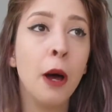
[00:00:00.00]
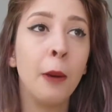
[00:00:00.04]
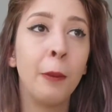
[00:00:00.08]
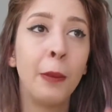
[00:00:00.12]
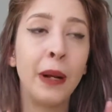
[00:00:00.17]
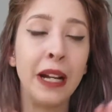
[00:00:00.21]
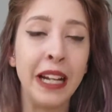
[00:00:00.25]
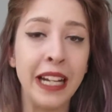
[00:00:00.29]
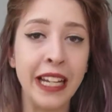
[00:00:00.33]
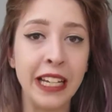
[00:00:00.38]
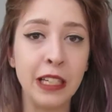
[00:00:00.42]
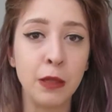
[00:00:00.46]

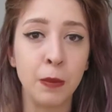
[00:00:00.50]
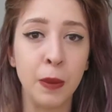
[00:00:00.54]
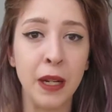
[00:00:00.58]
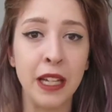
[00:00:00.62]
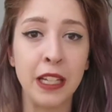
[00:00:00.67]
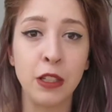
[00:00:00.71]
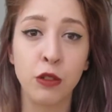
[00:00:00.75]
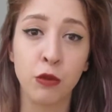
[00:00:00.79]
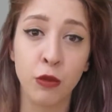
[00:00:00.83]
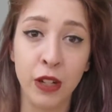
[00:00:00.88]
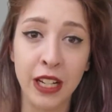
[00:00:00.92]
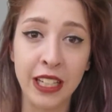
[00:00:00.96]

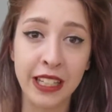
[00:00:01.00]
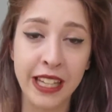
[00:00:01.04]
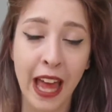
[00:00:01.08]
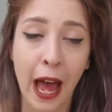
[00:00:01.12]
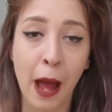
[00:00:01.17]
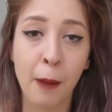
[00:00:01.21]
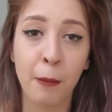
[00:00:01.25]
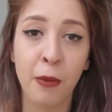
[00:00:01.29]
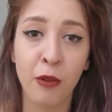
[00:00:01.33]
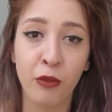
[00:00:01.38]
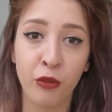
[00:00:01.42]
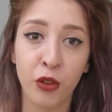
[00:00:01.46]
Please read
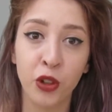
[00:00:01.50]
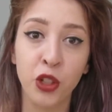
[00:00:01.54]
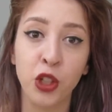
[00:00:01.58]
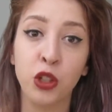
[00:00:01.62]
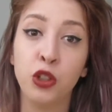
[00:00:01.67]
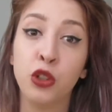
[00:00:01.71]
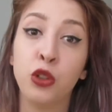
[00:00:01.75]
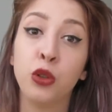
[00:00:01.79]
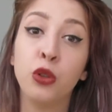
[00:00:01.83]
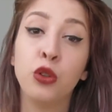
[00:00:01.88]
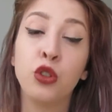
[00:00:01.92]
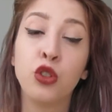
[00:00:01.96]
that before you
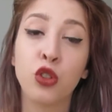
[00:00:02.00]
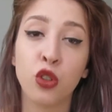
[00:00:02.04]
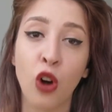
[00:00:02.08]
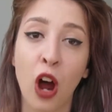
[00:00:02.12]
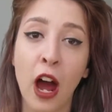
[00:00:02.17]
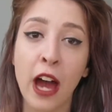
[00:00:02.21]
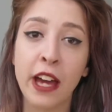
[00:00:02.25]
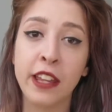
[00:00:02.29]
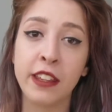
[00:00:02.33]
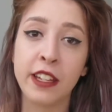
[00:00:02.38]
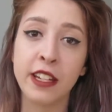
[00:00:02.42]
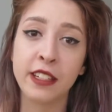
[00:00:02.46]
do
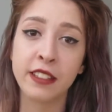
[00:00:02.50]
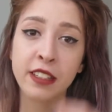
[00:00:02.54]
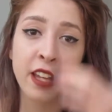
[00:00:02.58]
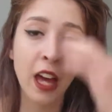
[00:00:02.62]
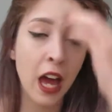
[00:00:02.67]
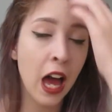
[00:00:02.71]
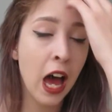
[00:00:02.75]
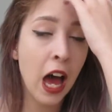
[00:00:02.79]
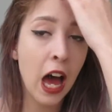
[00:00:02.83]
try this.